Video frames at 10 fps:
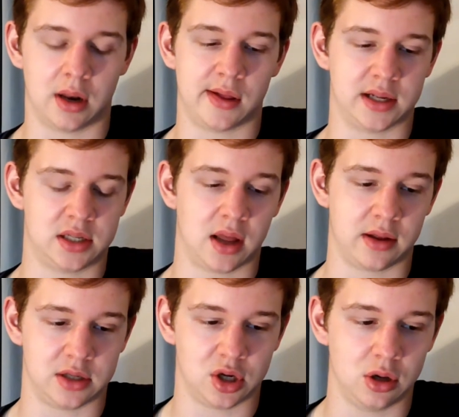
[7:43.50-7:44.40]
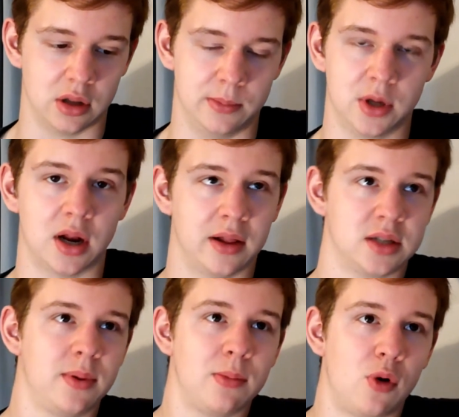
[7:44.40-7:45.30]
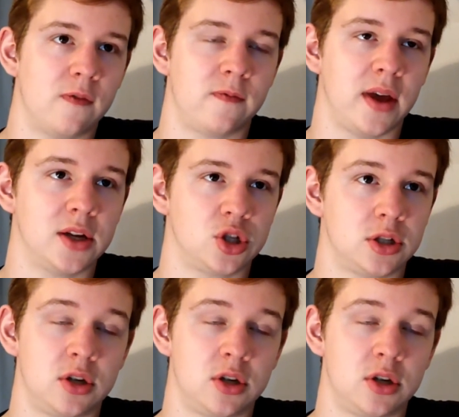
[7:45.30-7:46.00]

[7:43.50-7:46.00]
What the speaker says: there's nothing to them. You know, there's a bit more fish,